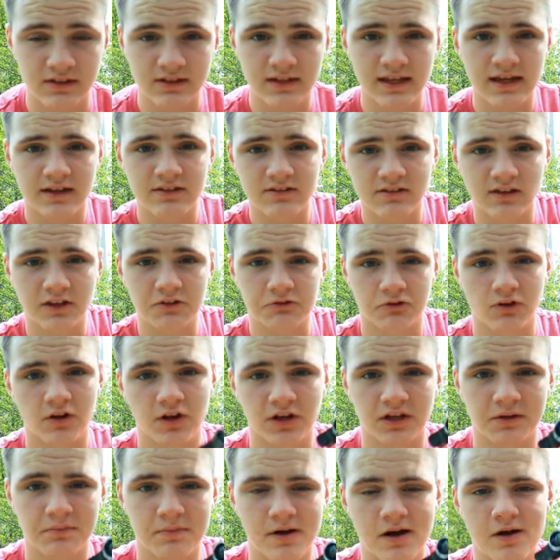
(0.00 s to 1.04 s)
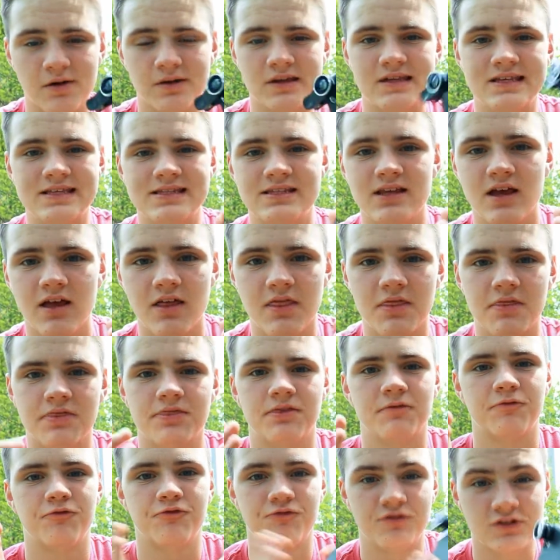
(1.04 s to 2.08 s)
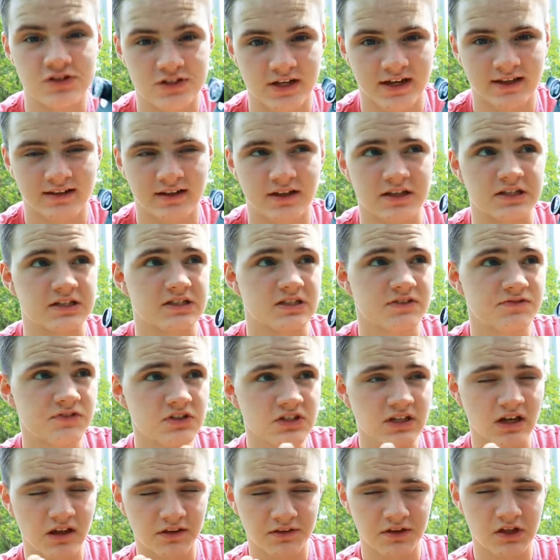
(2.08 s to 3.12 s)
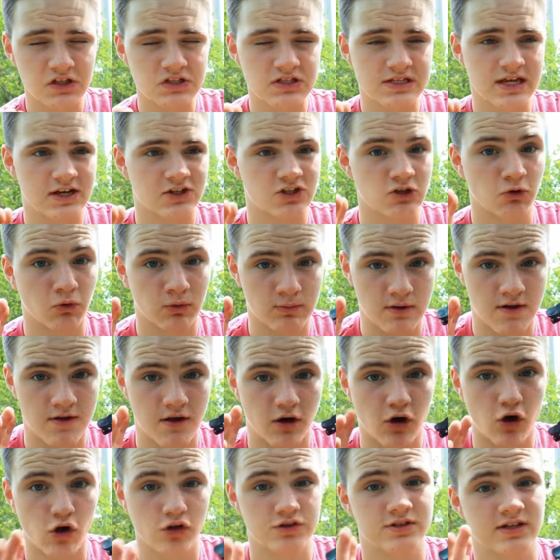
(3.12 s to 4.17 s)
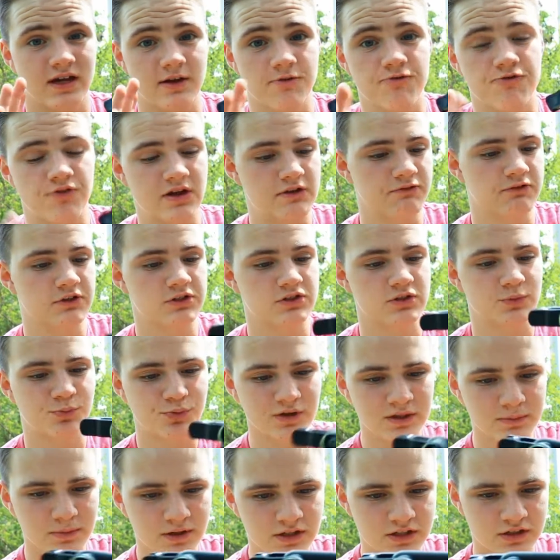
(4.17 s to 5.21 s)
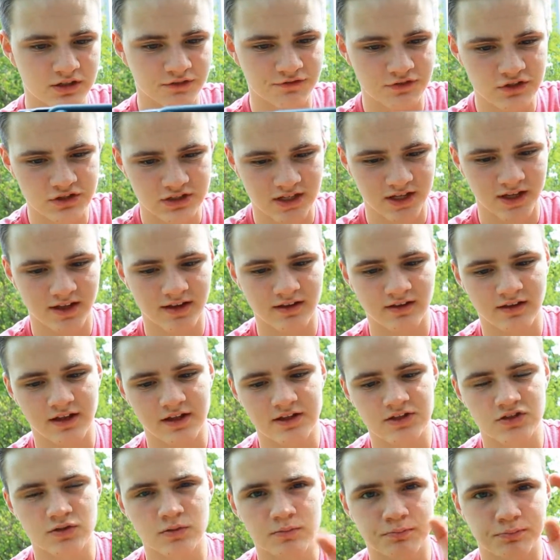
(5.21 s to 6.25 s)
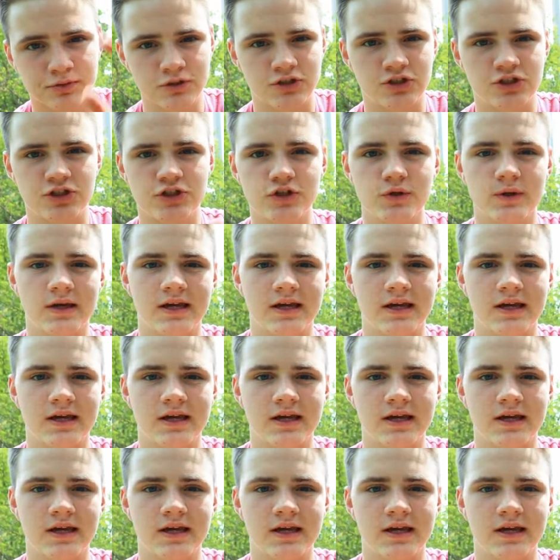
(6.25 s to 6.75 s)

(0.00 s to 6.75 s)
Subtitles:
next lens we're talking about is the fisheye lens. The fisheye lens is actually one of my all-time favorites. So pretty much the fisheye lens puts you